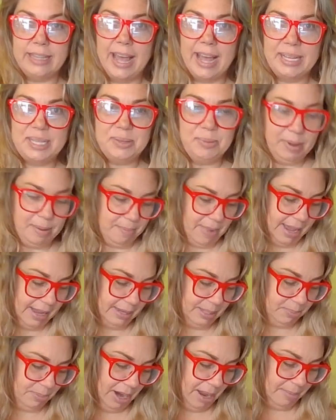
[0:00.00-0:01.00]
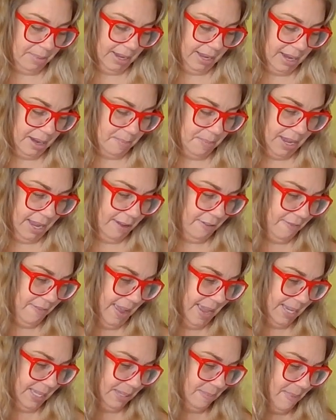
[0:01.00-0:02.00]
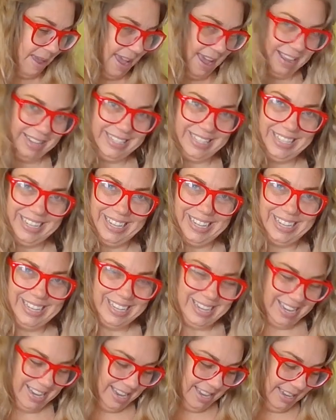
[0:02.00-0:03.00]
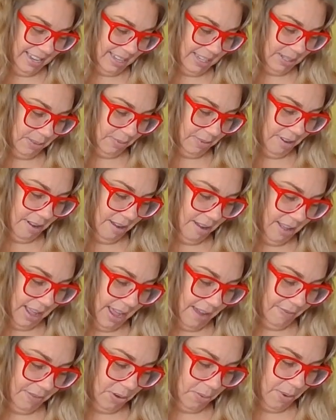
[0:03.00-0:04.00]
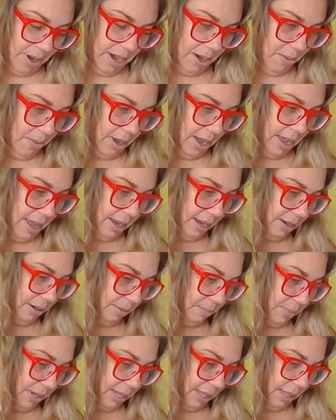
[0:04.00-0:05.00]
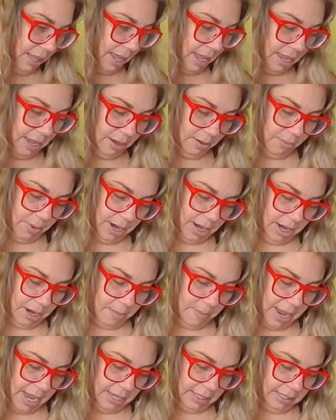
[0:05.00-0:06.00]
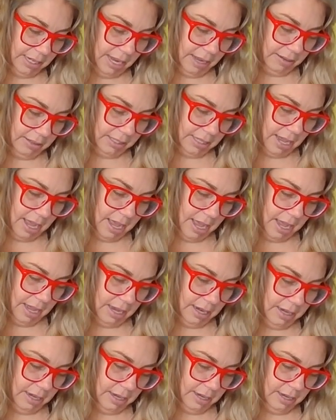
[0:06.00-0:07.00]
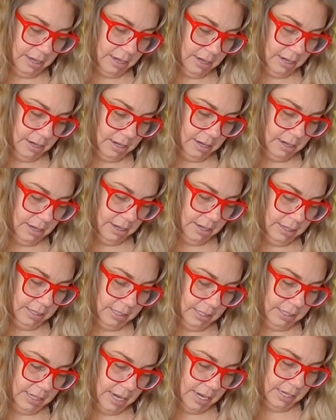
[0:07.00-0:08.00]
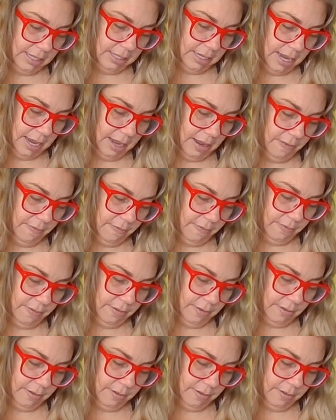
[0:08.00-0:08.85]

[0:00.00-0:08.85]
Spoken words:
That's what mine's probably going to be, a face mask. Because we'll all have to wear one. It'll be like, wear your mask outside. Stay safe.